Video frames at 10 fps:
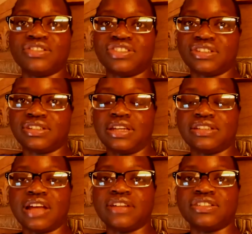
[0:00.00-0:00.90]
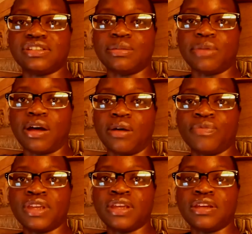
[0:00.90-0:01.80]
It's not just about
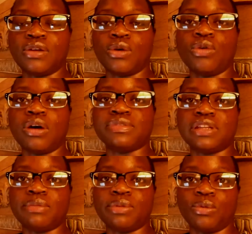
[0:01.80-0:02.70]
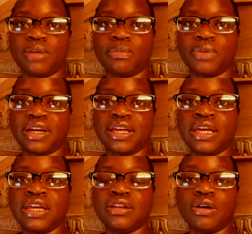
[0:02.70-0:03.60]
who I'm sleeping with, but
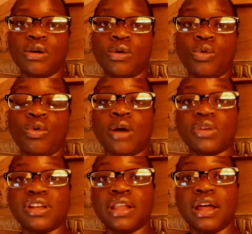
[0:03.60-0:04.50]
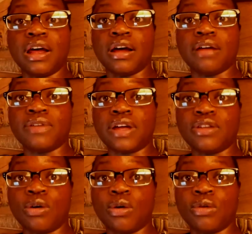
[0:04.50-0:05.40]
who I want to love,
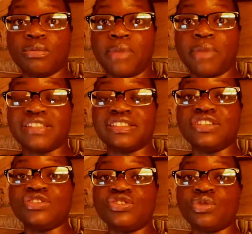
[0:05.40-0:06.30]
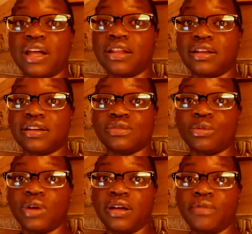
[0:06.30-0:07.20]
my sensuality as
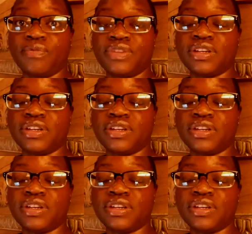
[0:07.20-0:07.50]
well.